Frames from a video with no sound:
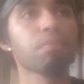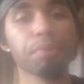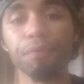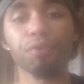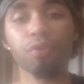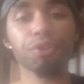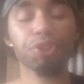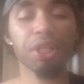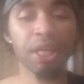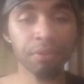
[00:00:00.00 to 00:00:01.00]
But if you
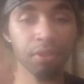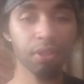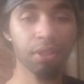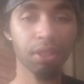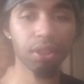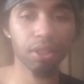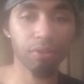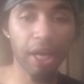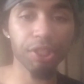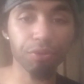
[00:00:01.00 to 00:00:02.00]
understand,
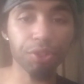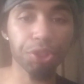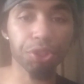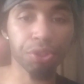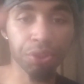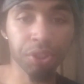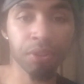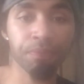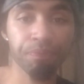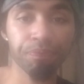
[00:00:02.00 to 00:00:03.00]
congratulations,
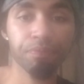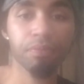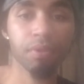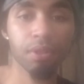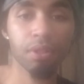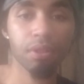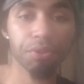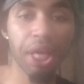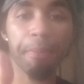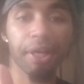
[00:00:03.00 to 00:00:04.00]
and
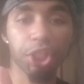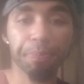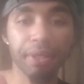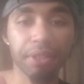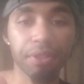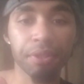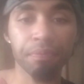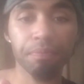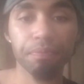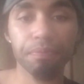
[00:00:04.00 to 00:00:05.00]
yeah, my respect then.